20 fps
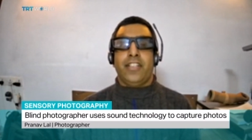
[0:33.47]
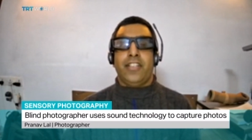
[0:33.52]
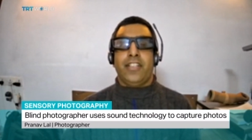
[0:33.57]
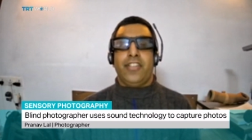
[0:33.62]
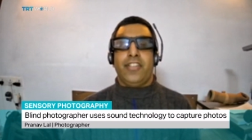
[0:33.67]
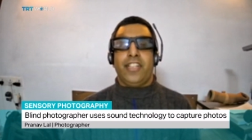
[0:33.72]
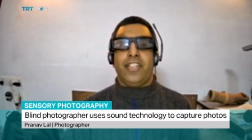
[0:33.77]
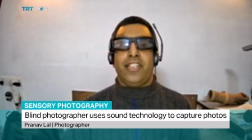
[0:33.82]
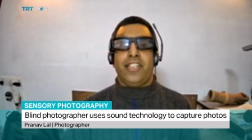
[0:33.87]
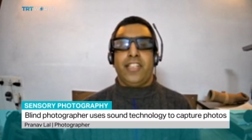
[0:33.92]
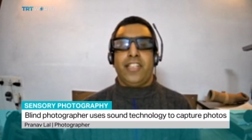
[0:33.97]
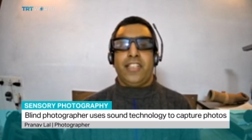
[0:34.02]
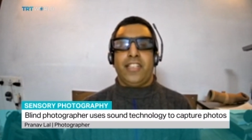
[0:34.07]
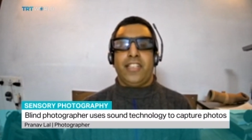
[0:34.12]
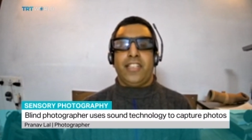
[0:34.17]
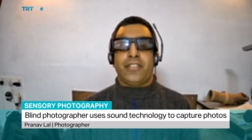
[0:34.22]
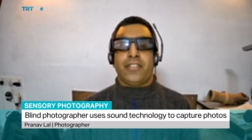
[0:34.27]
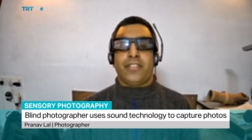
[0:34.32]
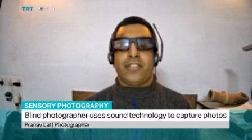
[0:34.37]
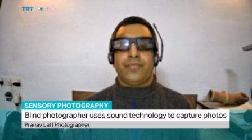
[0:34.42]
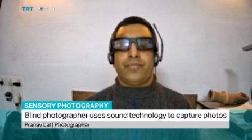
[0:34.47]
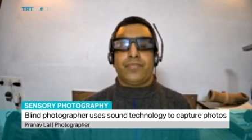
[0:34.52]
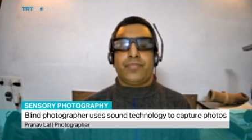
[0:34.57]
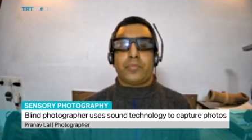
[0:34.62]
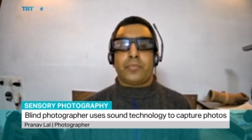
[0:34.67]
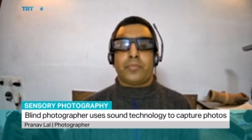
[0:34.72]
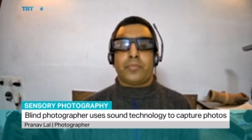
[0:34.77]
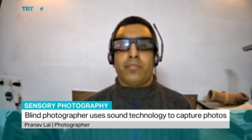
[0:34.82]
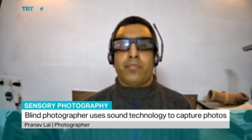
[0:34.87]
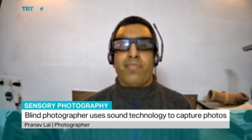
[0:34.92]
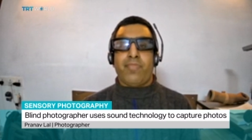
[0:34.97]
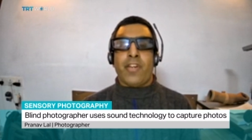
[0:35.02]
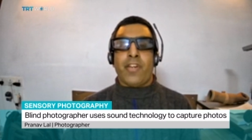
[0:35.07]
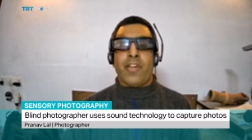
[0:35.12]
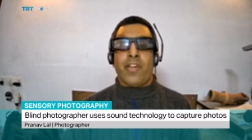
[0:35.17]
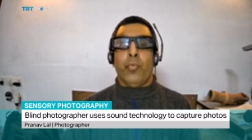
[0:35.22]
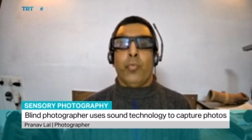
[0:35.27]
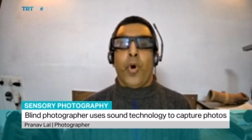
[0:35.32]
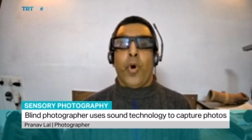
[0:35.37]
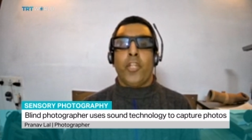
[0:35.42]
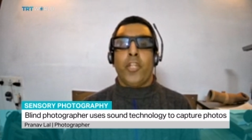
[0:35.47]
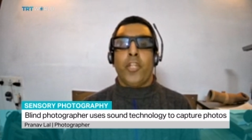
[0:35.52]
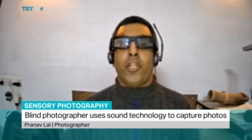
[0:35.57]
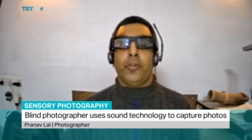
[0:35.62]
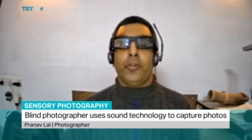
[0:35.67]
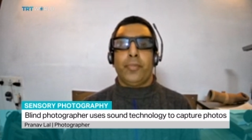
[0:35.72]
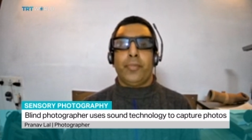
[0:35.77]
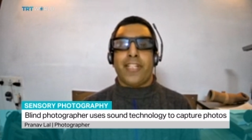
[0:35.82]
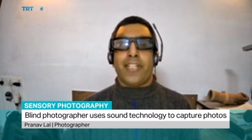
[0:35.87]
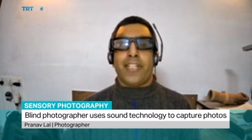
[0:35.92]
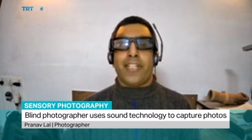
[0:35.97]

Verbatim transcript: the volume